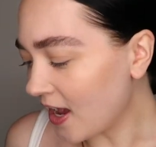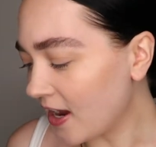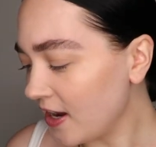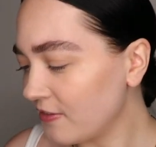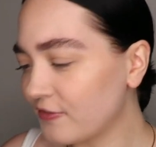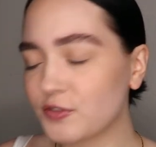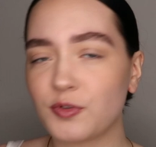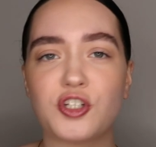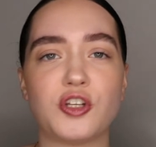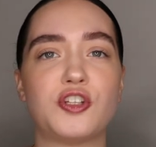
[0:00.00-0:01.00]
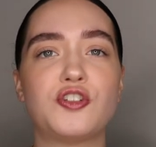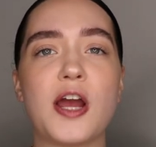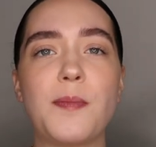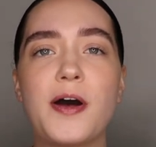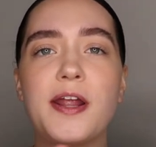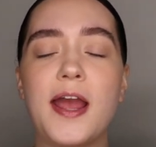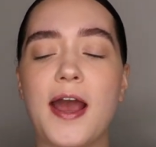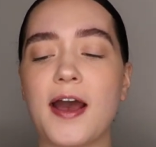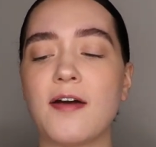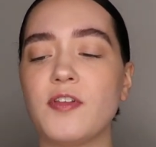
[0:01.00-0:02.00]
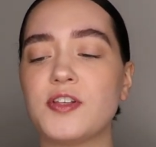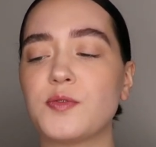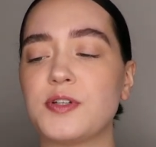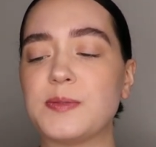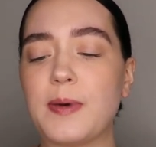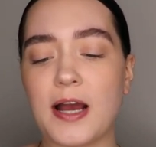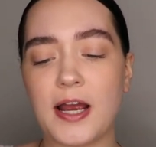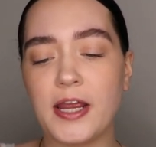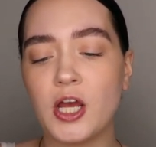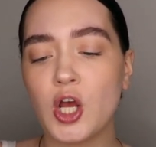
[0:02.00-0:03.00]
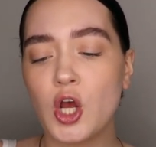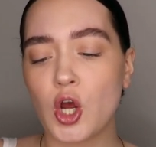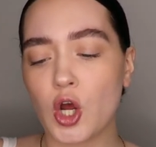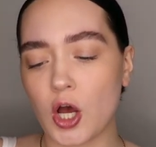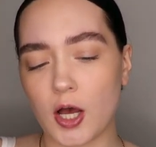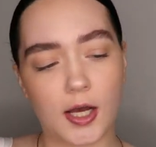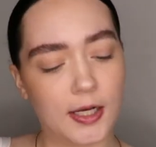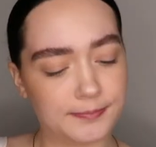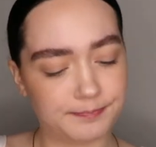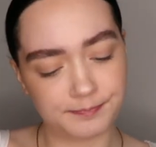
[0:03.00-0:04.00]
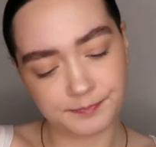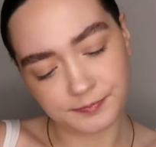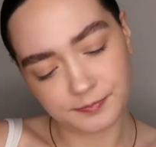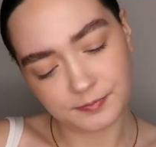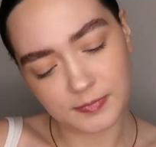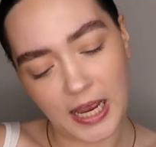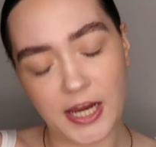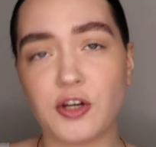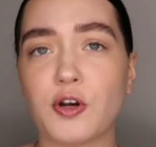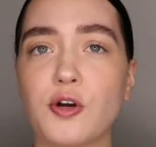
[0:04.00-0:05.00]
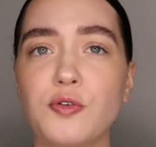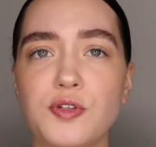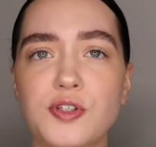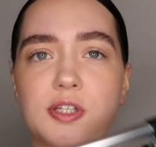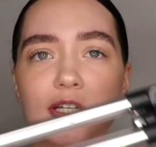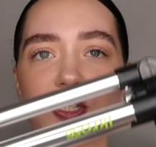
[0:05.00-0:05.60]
I first want to show you this tripod I have. This one is by um, iCros.